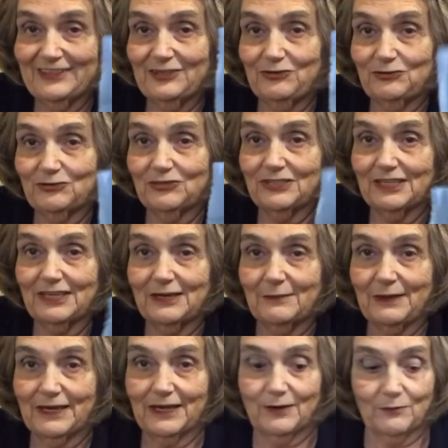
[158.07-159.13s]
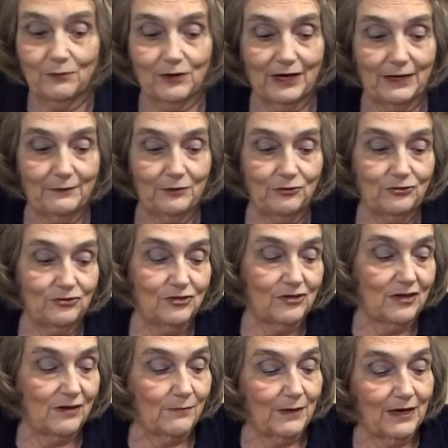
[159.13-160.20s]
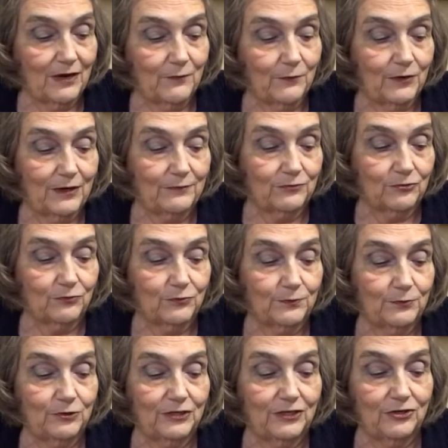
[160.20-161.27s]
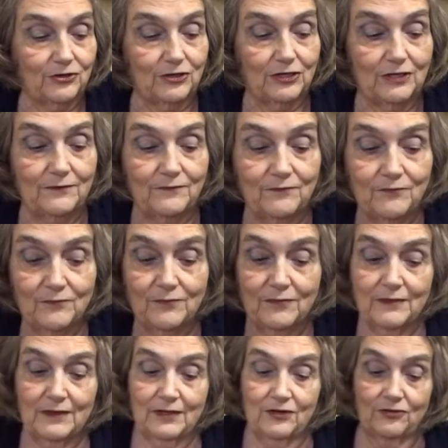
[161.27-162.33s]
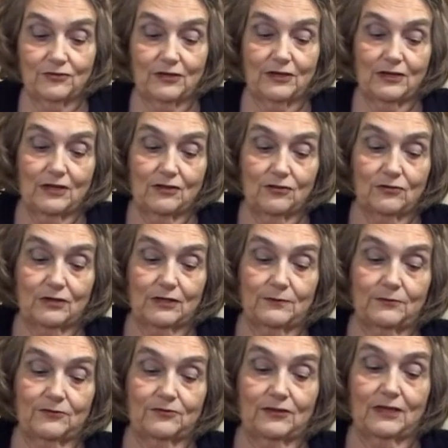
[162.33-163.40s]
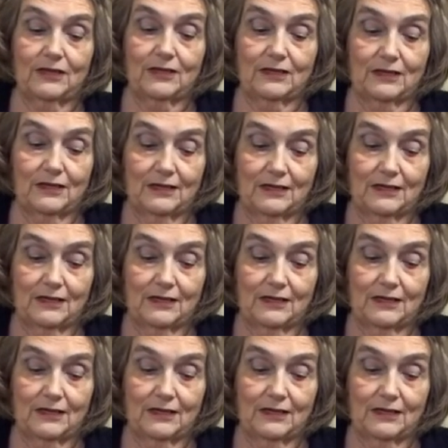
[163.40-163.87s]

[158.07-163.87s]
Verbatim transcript: Neutrogena makeup wipe. Neutrogena makeup wipes are pretty good. Here's another lipstick.